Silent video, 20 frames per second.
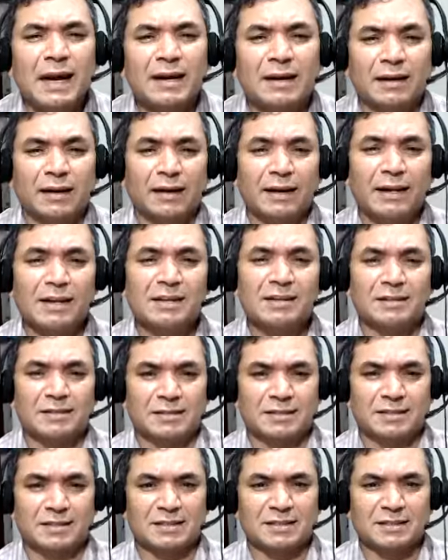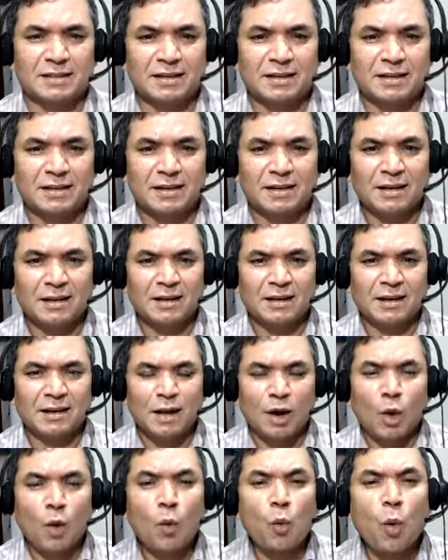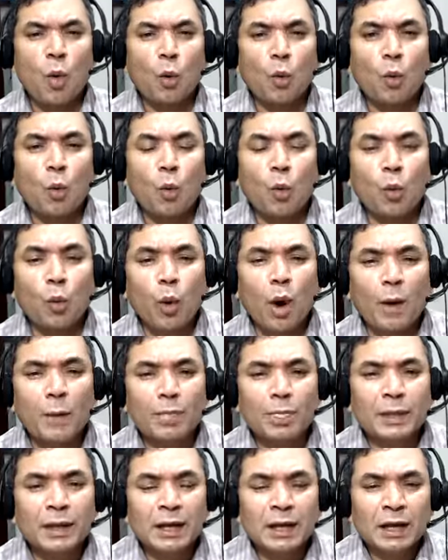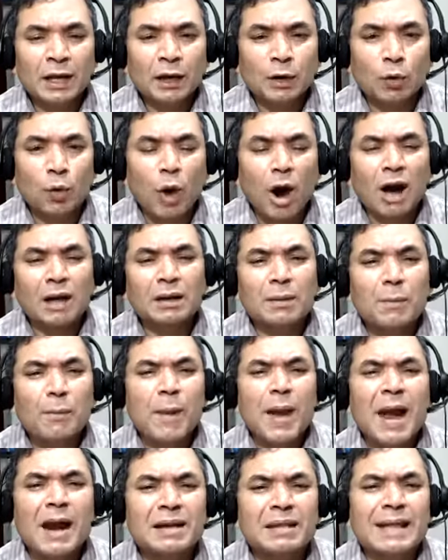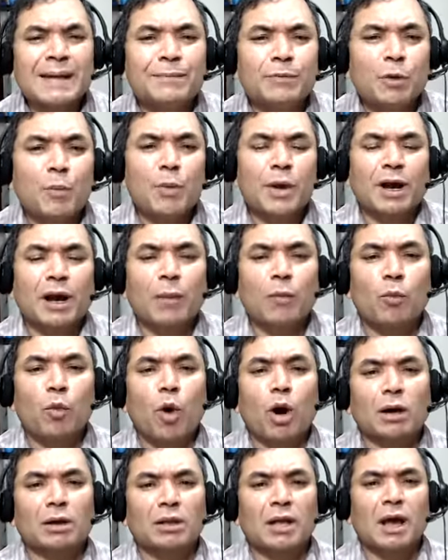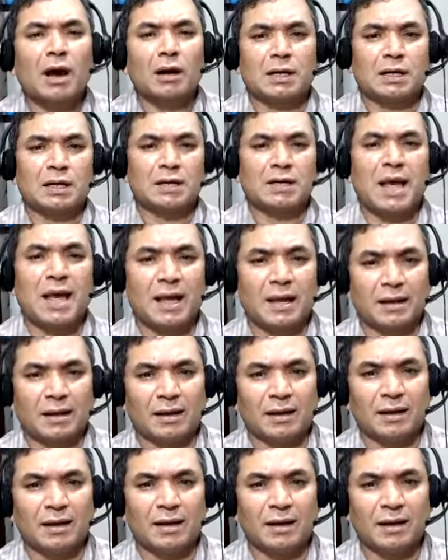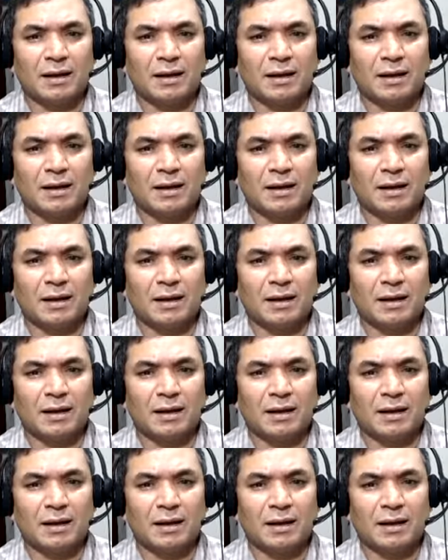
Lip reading: leaders? What made them to become what they are today?